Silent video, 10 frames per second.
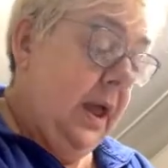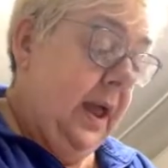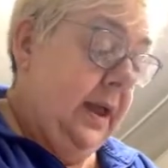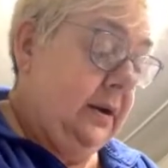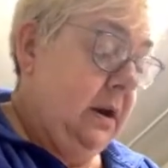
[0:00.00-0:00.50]

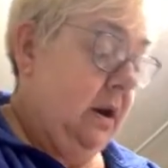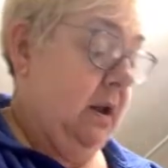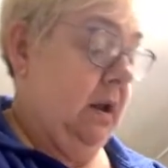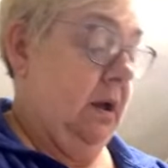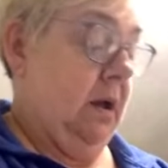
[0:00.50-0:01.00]
and
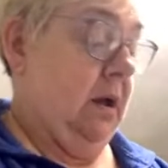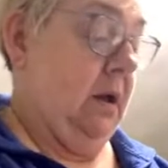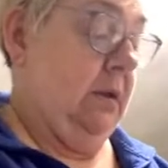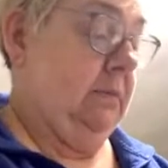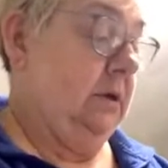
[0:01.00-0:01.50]

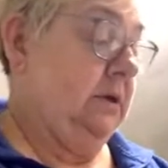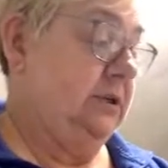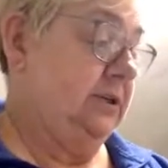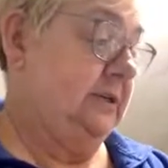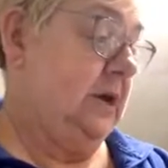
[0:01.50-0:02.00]
I'm gonna
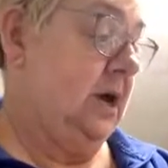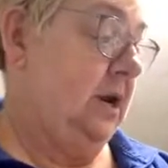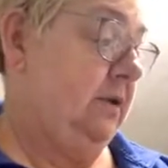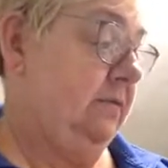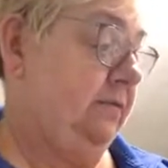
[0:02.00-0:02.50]
just
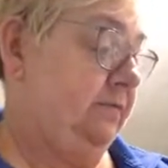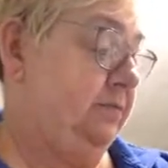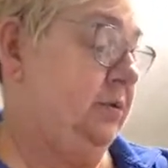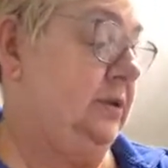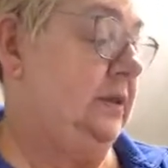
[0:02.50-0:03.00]
kind of
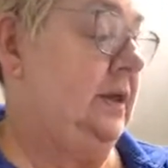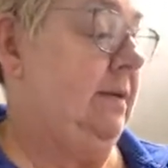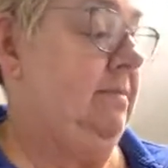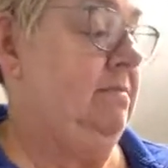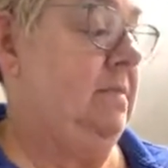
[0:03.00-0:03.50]
put
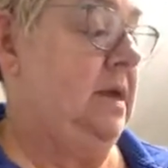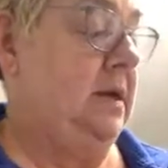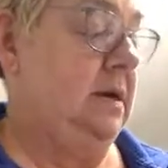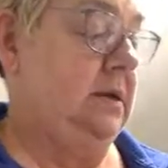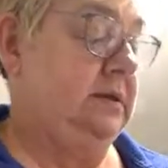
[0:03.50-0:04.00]
them
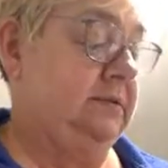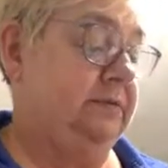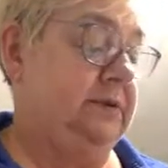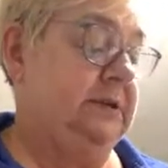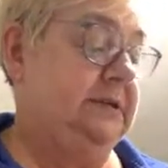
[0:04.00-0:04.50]
in a
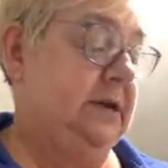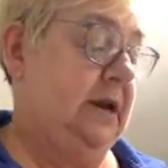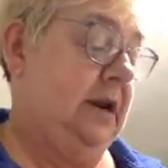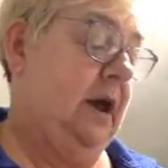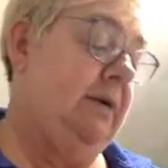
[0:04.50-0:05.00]
different
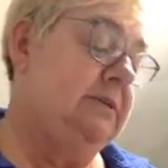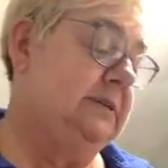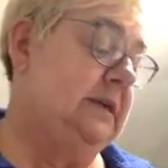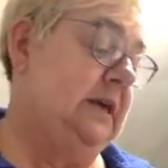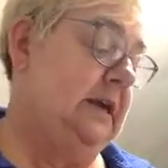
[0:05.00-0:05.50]
design. And I was
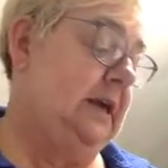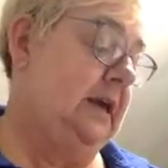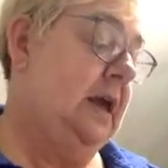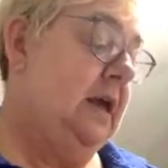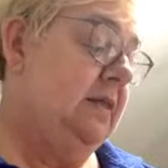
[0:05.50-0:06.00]

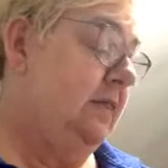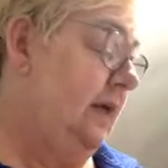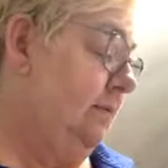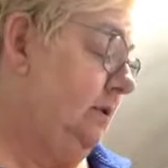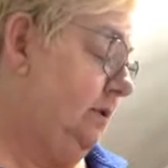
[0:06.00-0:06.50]
thinking
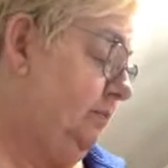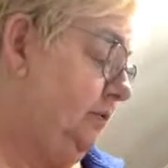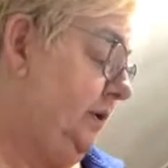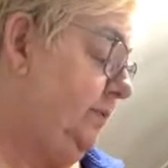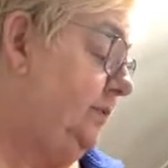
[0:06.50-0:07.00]
they would look
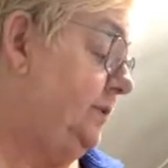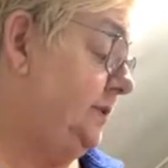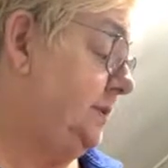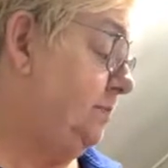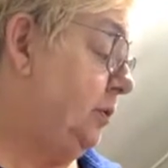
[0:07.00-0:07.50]
pretty with
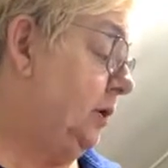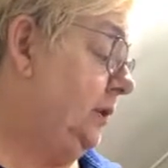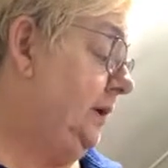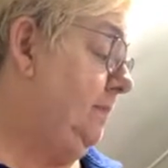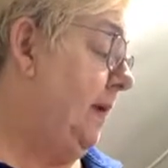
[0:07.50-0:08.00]
the
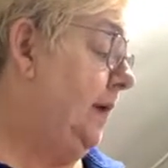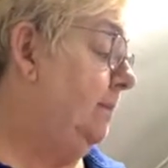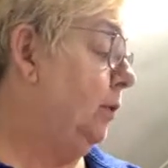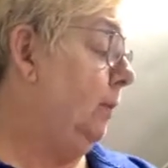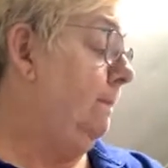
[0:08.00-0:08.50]
sparkly
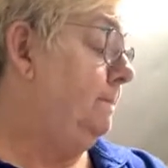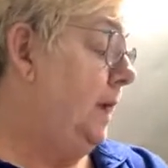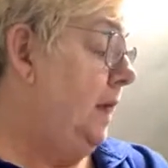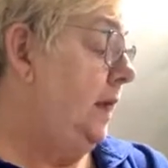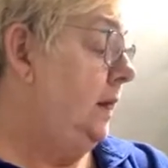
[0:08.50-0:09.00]
paper,
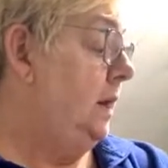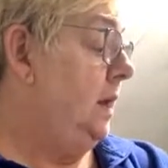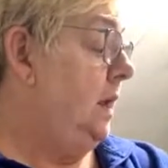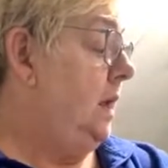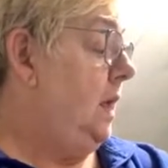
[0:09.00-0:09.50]
but
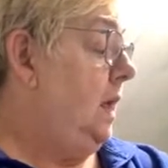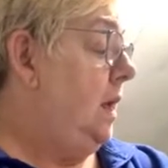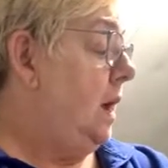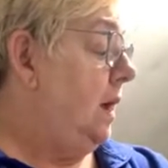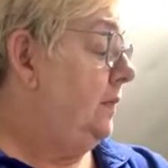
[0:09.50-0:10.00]

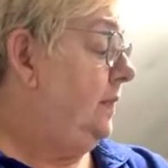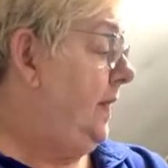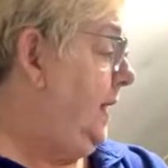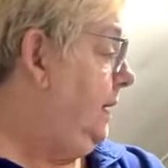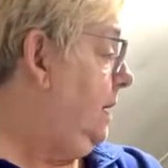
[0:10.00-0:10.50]

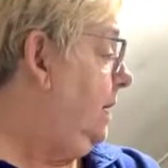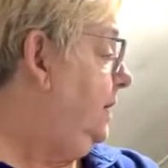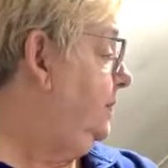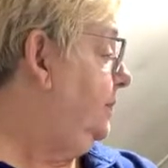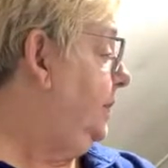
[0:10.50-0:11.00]
then
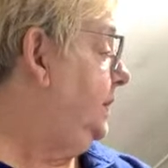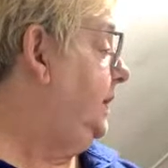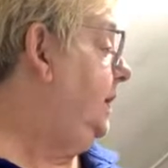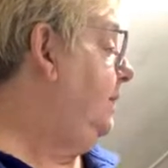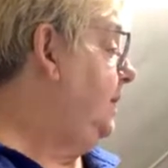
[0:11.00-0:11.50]
I thought,
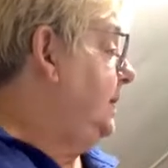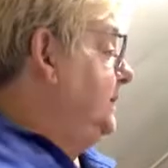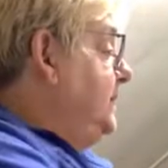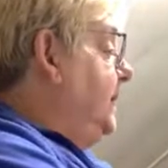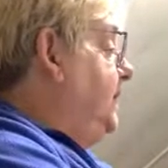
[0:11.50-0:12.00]
you know what
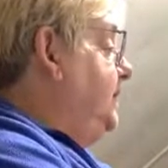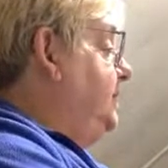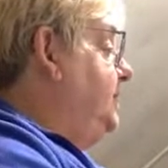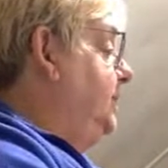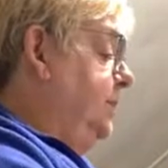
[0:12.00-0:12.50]
else I
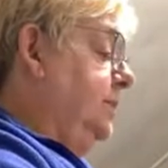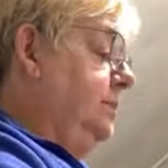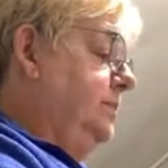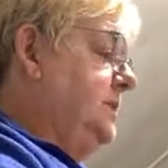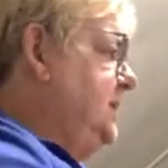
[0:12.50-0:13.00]
could do?
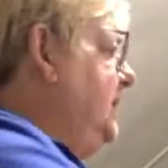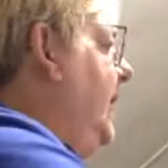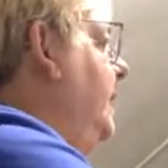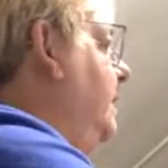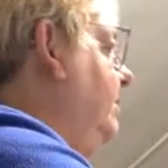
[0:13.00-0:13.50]
Oops, did
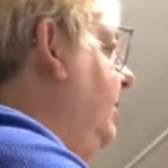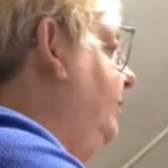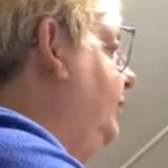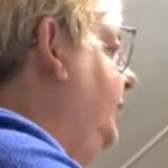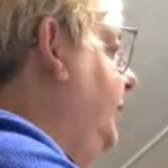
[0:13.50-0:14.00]
that come
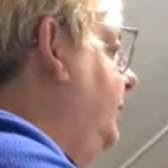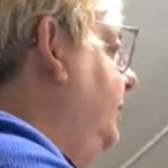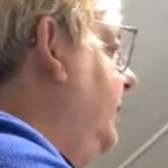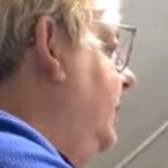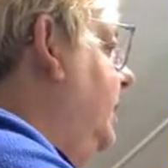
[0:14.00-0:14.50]
up for
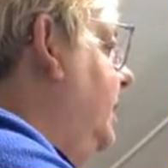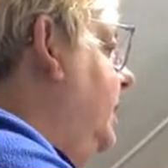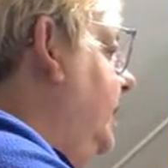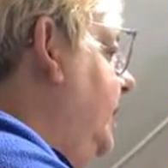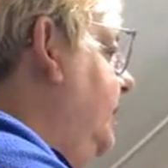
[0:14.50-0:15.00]
you?
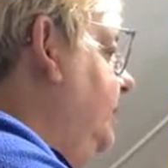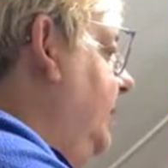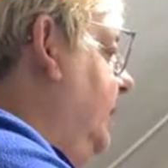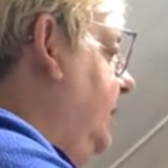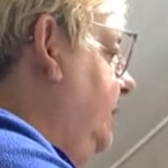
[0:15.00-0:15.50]
I hope
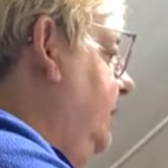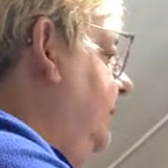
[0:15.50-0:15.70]
not.